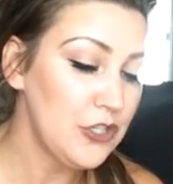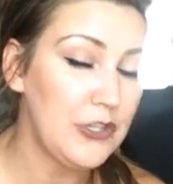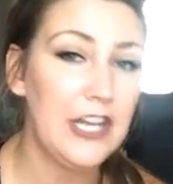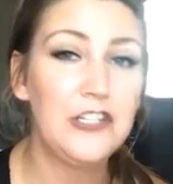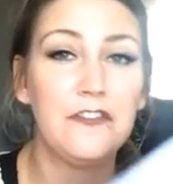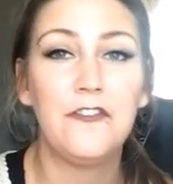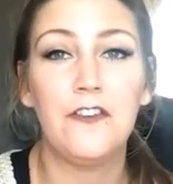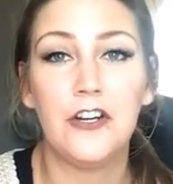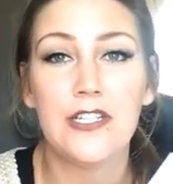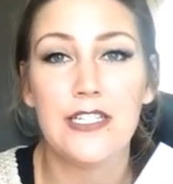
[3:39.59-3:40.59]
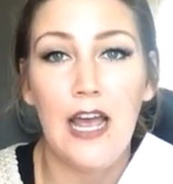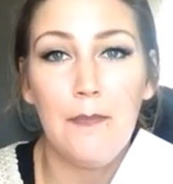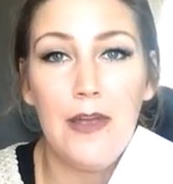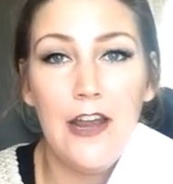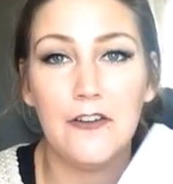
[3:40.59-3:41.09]
So that's your first
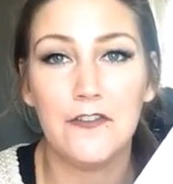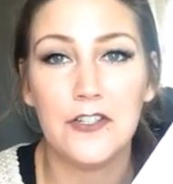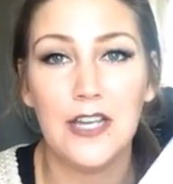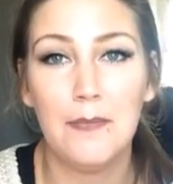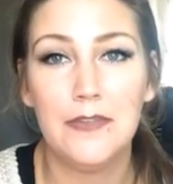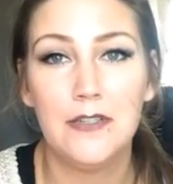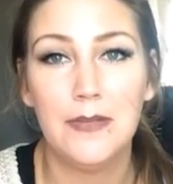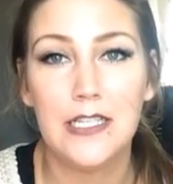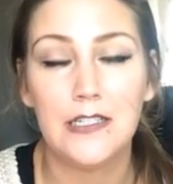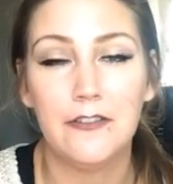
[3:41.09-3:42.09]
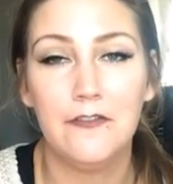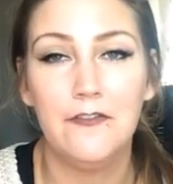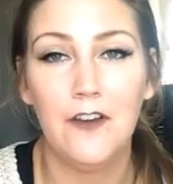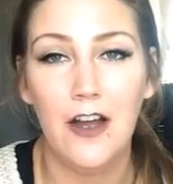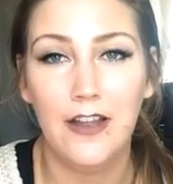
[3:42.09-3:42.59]
step, and your first step is to basically
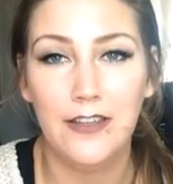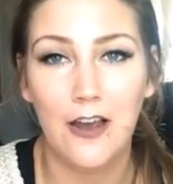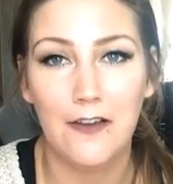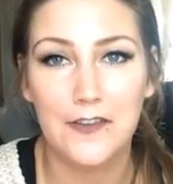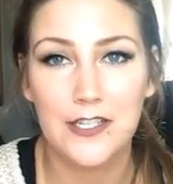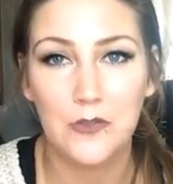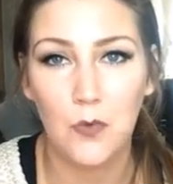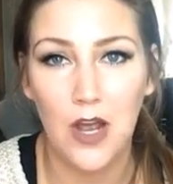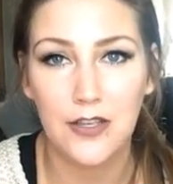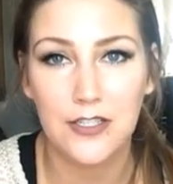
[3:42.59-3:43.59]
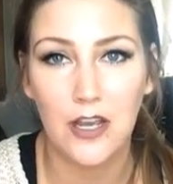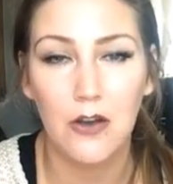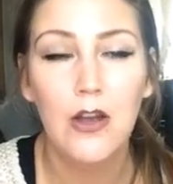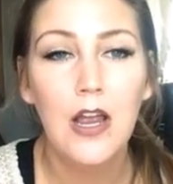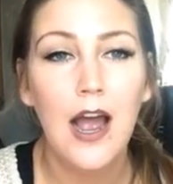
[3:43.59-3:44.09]
find the office as well.
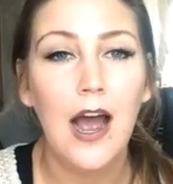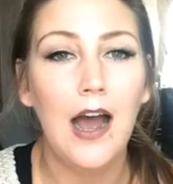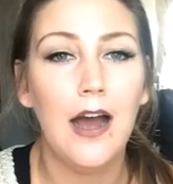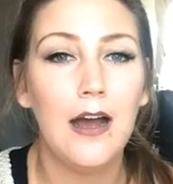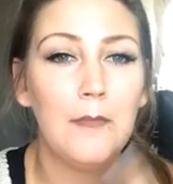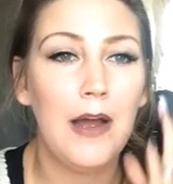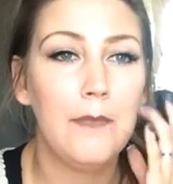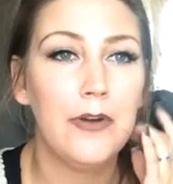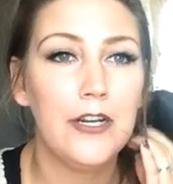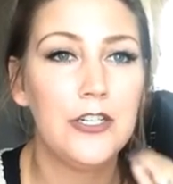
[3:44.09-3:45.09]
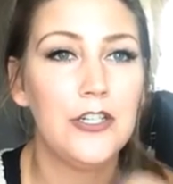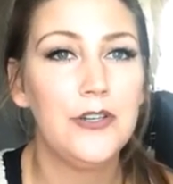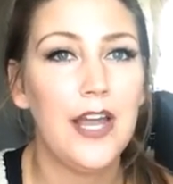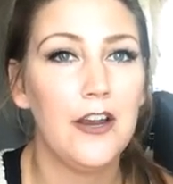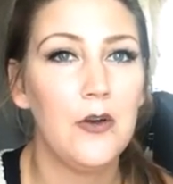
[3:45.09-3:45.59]
So I'm pretty sure
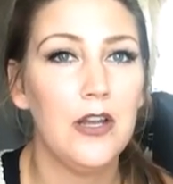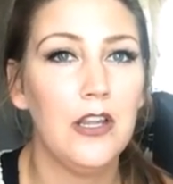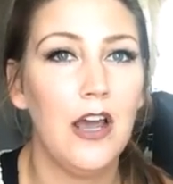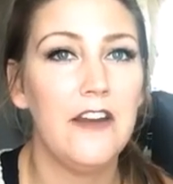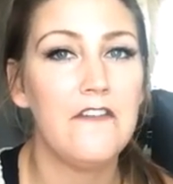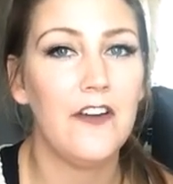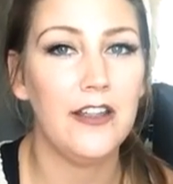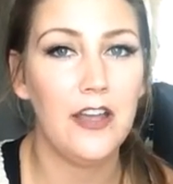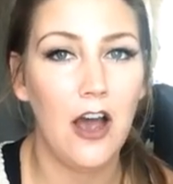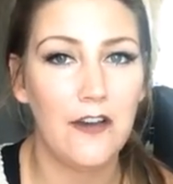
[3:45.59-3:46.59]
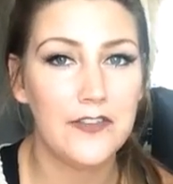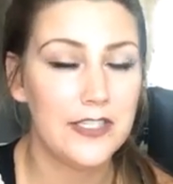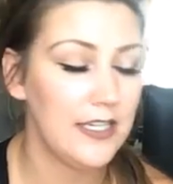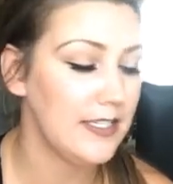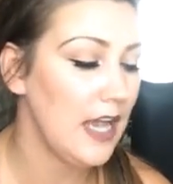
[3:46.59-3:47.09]
you can go online and find the
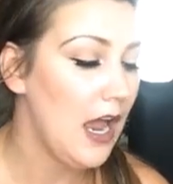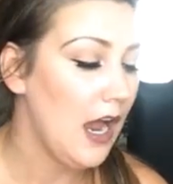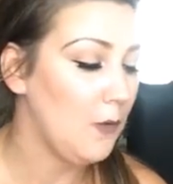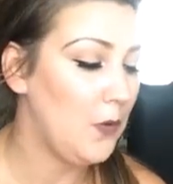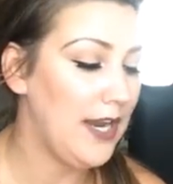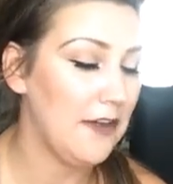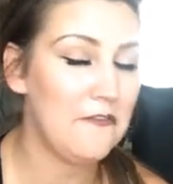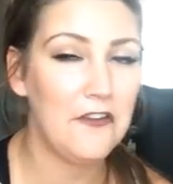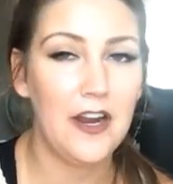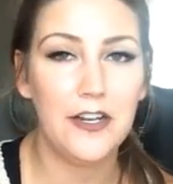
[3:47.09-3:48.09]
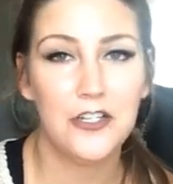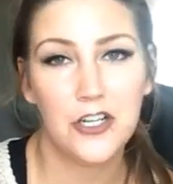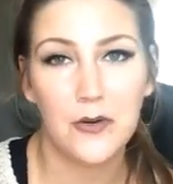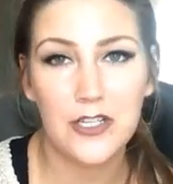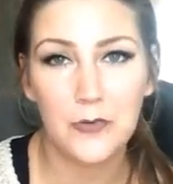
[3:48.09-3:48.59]
offices. We had friends
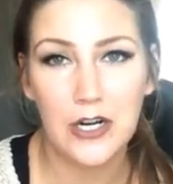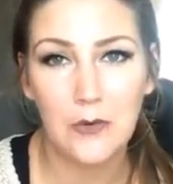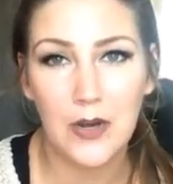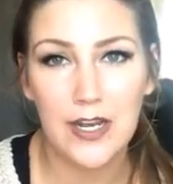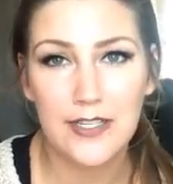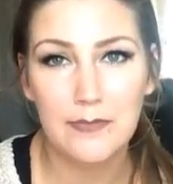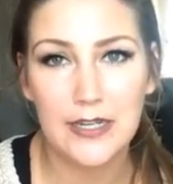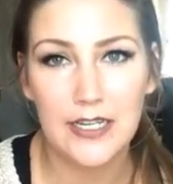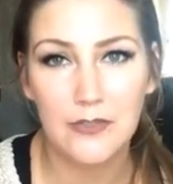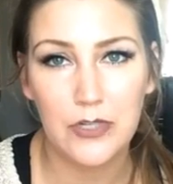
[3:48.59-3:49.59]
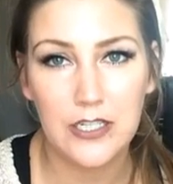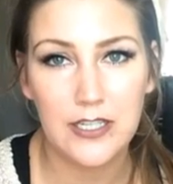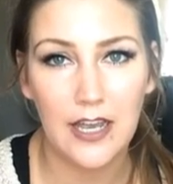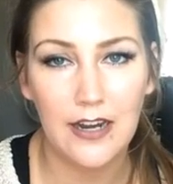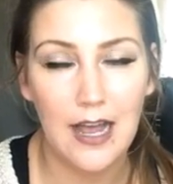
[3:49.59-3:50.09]
show us where it was, because we
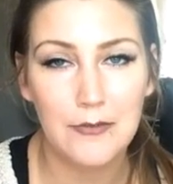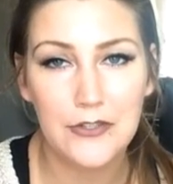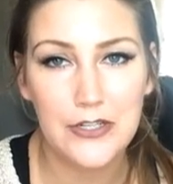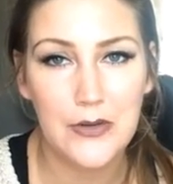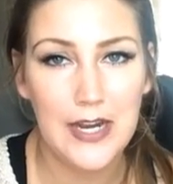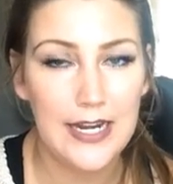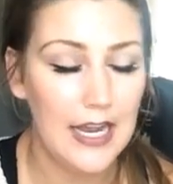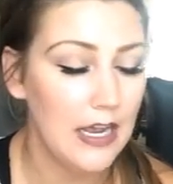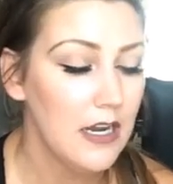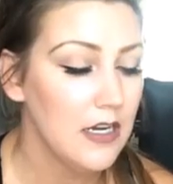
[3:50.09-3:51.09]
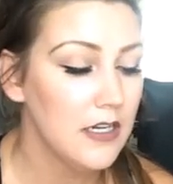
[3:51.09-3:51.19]
just had absolutely no idea.